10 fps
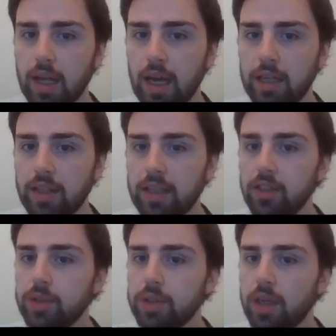and then
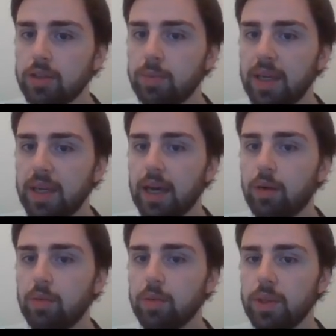you start to pick
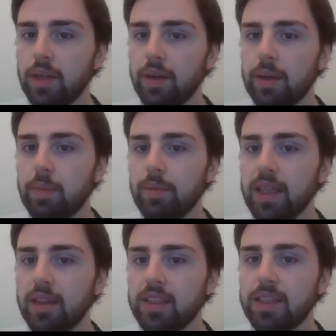out, it might
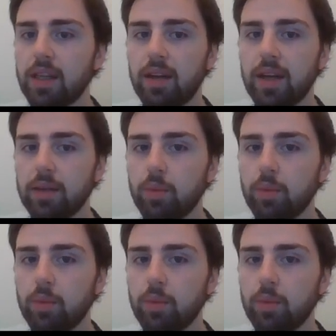be the design